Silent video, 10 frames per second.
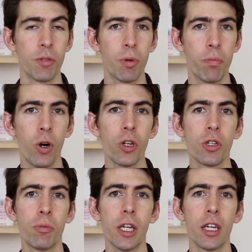but
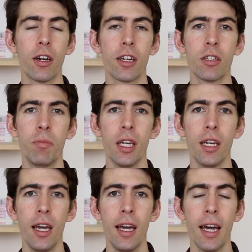possibly going to
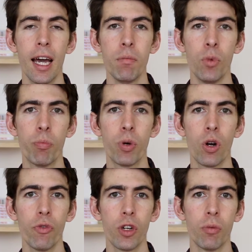be a more
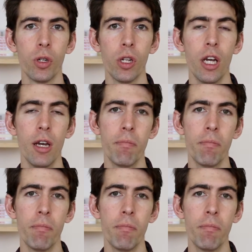profitable,